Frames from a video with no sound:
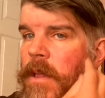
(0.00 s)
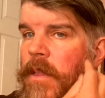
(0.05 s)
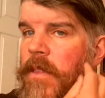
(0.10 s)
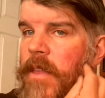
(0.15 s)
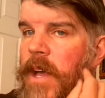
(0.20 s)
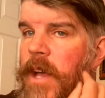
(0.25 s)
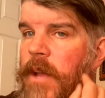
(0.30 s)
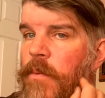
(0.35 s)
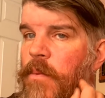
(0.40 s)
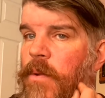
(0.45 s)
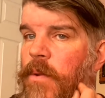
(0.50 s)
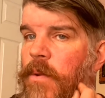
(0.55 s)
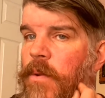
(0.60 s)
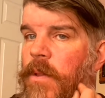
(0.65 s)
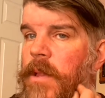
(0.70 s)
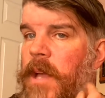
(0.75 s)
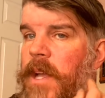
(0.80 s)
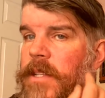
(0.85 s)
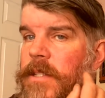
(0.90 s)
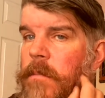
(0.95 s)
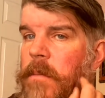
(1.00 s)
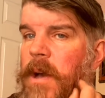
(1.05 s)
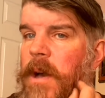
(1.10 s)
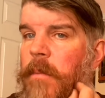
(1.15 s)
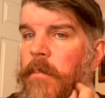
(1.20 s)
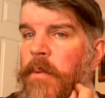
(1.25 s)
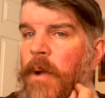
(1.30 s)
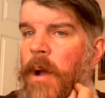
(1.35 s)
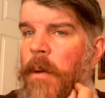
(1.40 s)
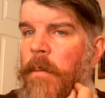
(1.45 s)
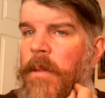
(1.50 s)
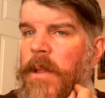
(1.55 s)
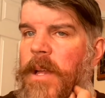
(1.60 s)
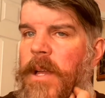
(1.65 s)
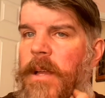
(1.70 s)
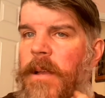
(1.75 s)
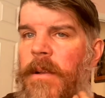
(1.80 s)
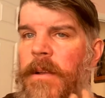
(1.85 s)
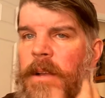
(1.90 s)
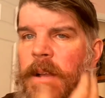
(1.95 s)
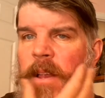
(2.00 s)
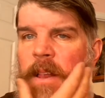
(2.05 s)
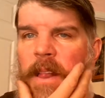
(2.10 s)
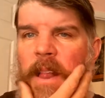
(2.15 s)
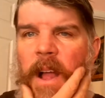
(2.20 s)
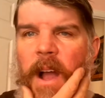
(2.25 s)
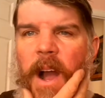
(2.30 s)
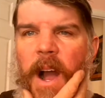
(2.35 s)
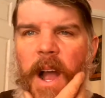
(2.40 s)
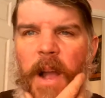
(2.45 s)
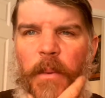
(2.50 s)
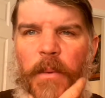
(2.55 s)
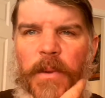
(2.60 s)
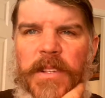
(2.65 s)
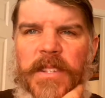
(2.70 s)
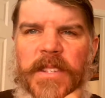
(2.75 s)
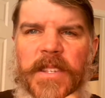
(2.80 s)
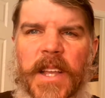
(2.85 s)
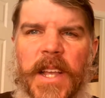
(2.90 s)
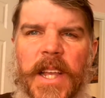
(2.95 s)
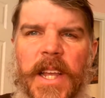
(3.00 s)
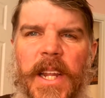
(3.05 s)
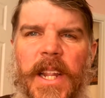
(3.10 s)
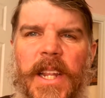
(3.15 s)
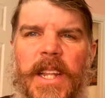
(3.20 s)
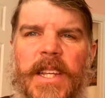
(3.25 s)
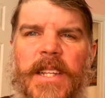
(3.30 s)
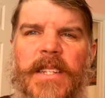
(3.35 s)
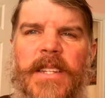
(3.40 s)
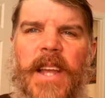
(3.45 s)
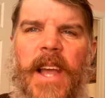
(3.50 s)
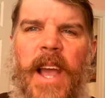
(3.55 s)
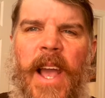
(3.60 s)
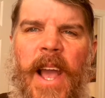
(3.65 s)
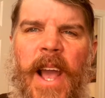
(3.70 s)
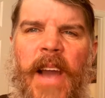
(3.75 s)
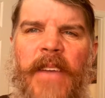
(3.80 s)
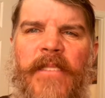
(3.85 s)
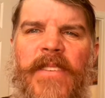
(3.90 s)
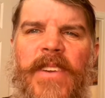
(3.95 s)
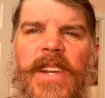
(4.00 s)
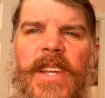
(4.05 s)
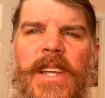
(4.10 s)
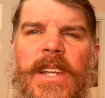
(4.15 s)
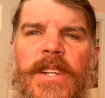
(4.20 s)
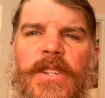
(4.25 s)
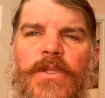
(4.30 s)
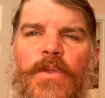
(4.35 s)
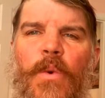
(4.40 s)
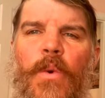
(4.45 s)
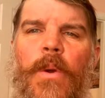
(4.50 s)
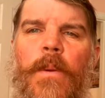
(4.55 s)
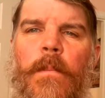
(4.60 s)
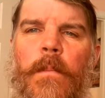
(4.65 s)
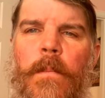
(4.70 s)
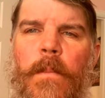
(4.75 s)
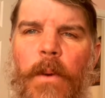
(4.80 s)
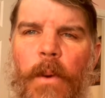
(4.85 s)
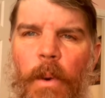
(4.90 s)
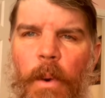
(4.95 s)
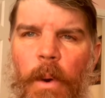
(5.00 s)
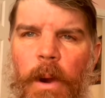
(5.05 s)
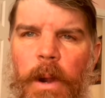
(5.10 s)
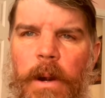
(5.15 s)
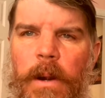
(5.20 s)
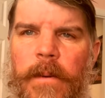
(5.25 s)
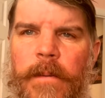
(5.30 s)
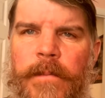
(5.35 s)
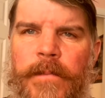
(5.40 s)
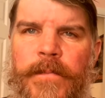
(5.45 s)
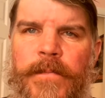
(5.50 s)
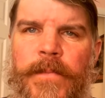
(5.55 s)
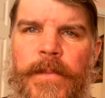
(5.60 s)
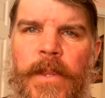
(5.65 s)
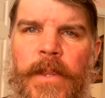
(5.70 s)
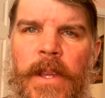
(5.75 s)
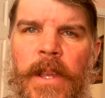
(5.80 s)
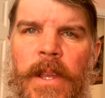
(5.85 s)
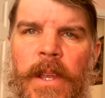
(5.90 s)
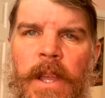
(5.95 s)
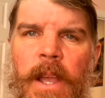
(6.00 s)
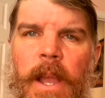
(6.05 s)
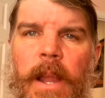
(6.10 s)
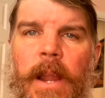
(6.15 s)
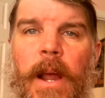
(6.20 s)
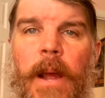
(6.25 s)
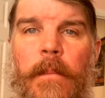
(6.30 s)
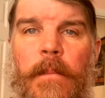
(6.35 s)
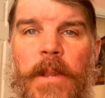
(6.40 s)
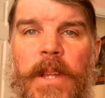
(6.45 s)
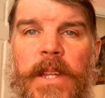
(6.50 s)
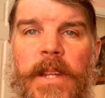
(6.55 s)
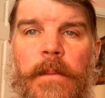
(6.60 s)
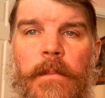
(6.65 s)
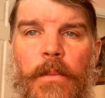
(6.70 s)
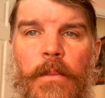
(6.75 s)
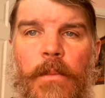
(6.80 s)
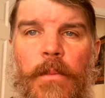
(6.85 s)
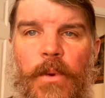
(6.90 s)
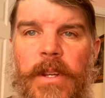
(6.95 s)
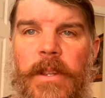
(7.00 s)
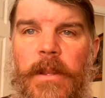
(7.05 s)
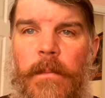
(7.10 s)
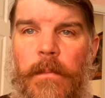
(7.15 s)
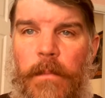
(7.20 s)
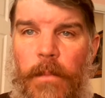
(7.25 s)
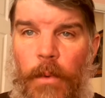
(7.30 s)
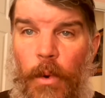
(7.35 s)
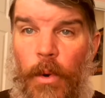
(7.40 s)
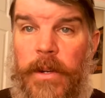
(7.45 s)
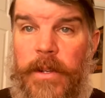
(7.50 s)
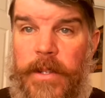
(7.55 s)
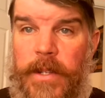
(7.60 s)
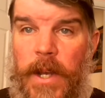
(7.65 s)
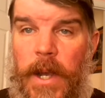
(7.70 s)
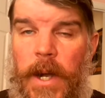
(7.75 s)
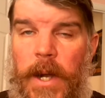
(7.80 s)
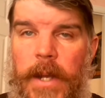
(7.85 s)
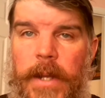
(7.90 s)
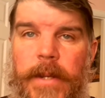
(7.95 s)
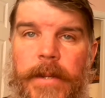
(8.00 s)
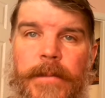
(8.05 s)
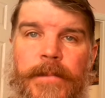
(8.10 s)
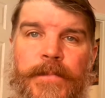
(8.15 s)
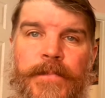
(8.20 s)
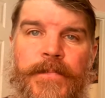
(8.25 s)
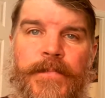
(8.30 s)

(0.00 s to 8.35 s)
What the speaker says: That really makes about probably, I would say, at least a 1/2 inch or more. And I'm leaning more to the more side.